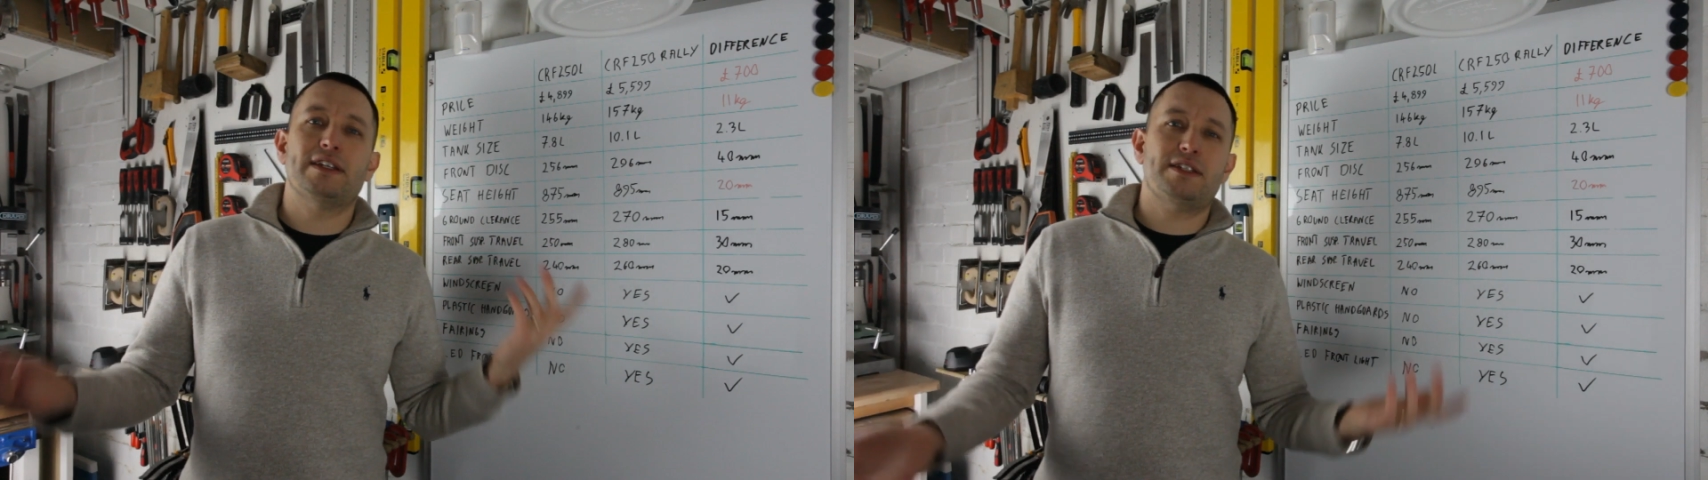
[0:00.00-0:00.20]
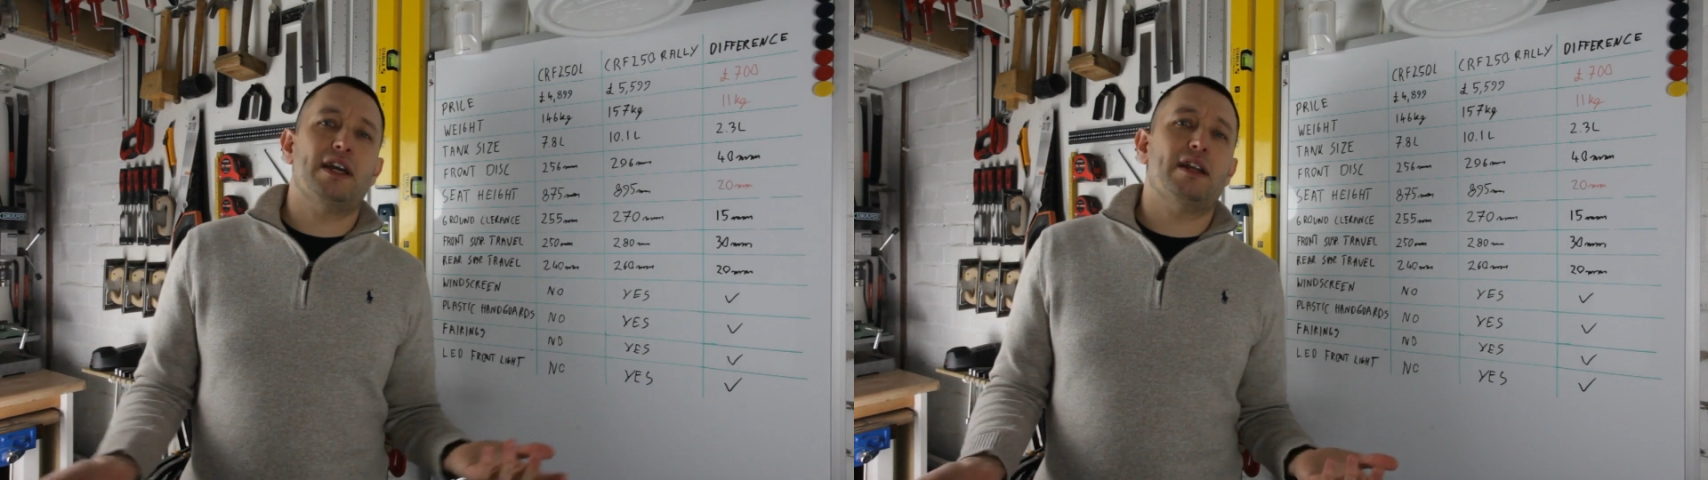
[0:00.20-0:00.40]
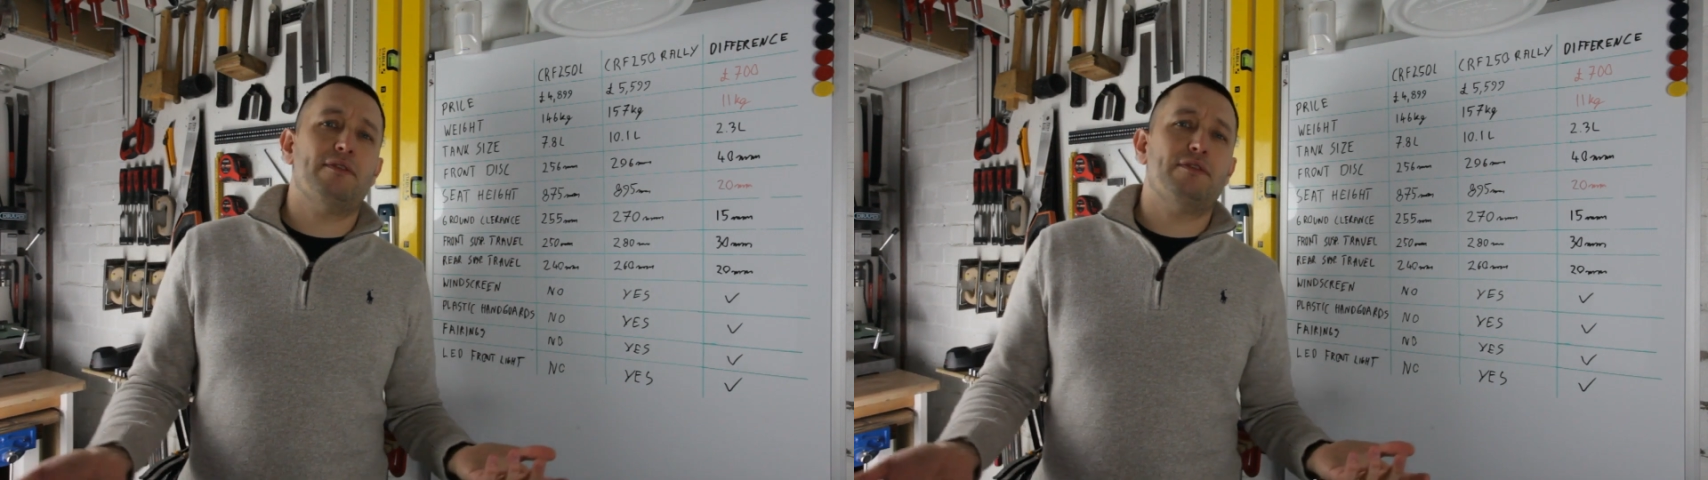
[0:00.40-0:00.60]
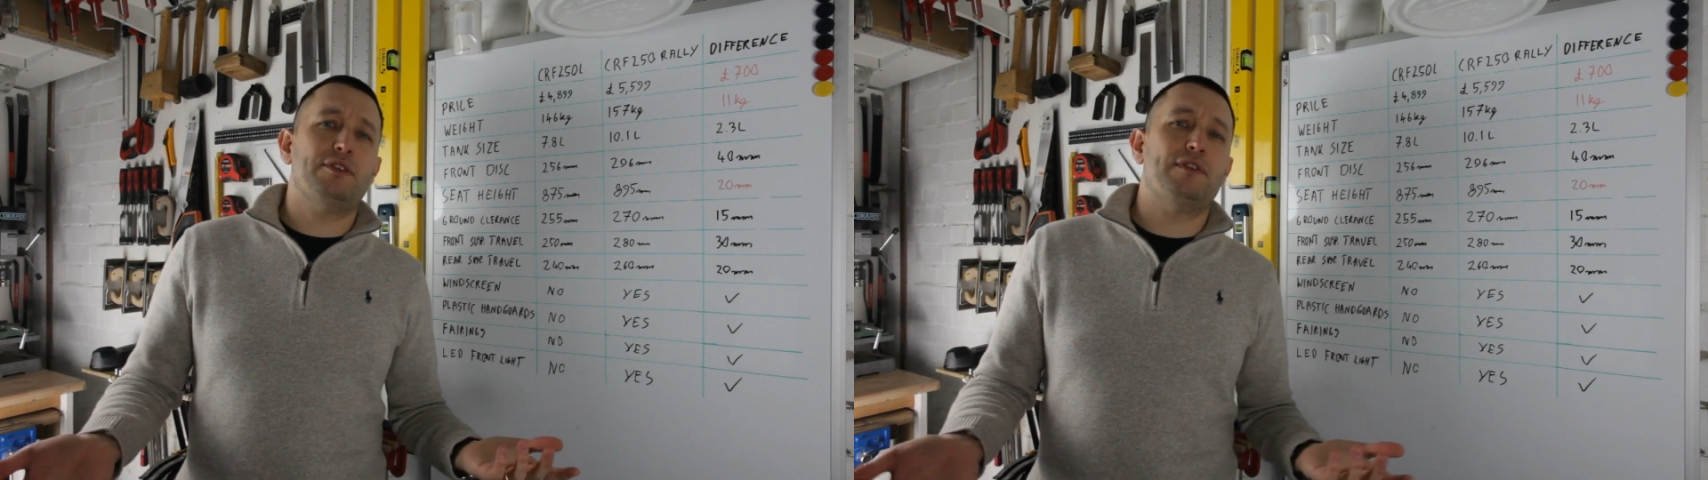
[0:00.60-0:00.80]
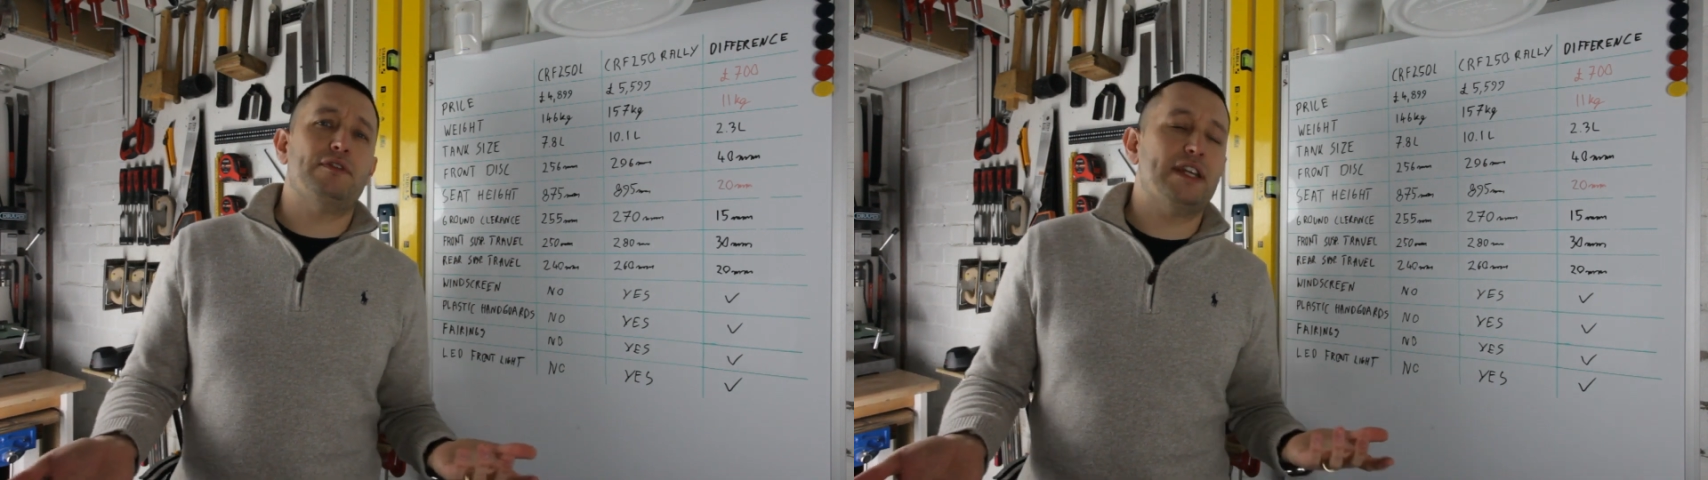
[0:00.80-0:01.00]

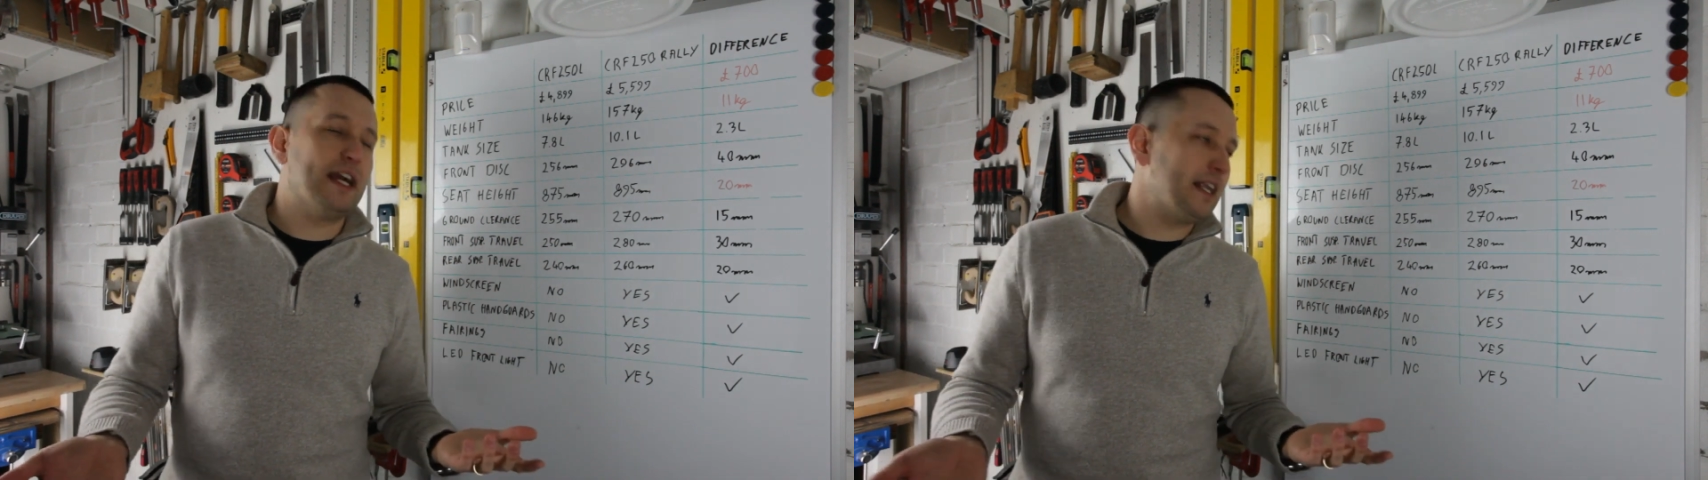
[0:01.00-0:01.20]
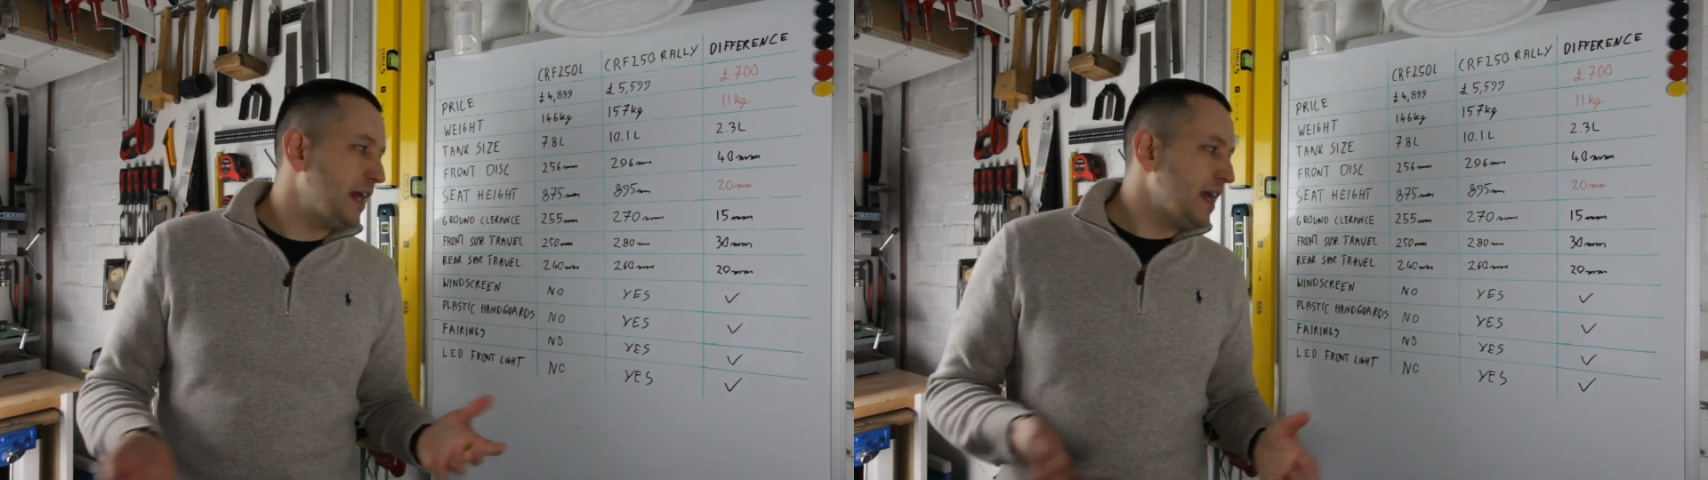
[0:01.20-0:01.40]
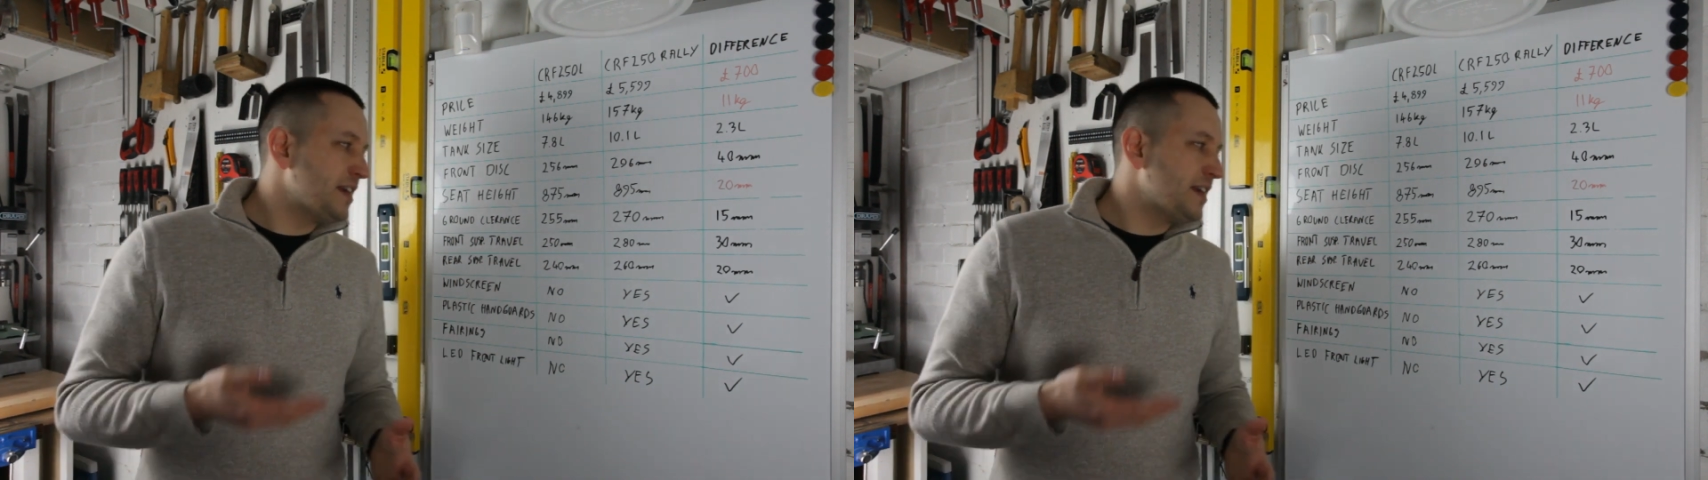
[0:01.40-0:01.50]
CRF250L.